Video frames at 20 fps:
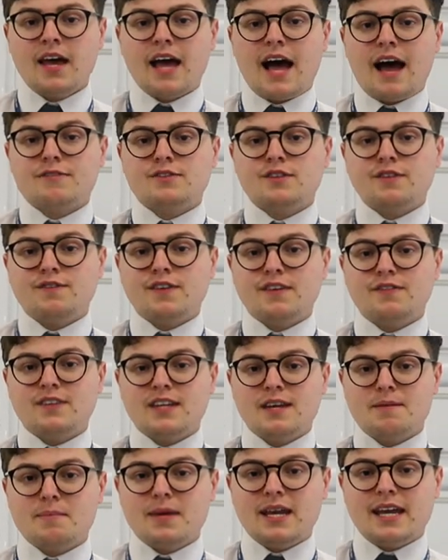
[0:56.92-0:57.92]
After
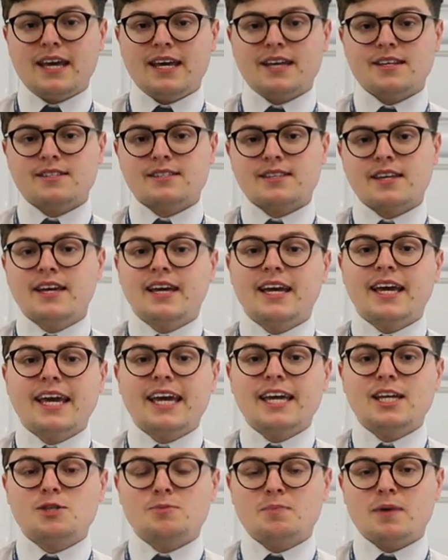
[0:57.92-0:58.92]
15 minutes,
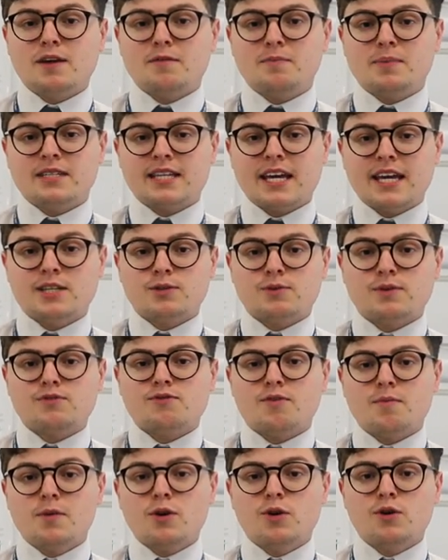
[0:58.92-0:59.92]
each bit of potato is
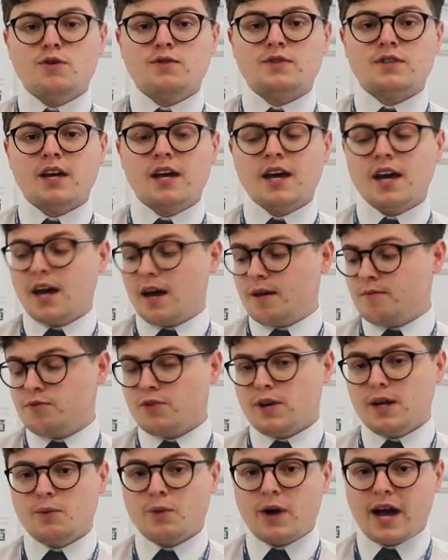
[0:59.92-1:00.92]
removed and
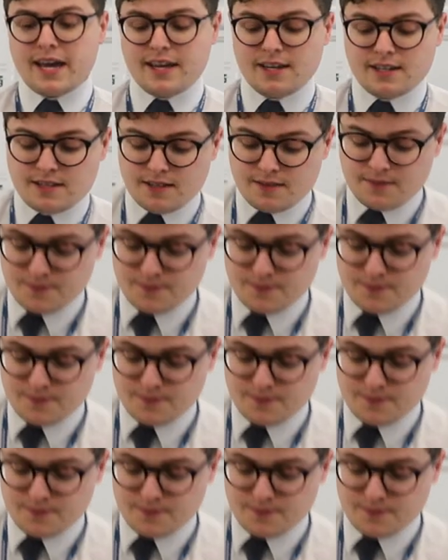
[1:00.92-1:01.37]
reweighed.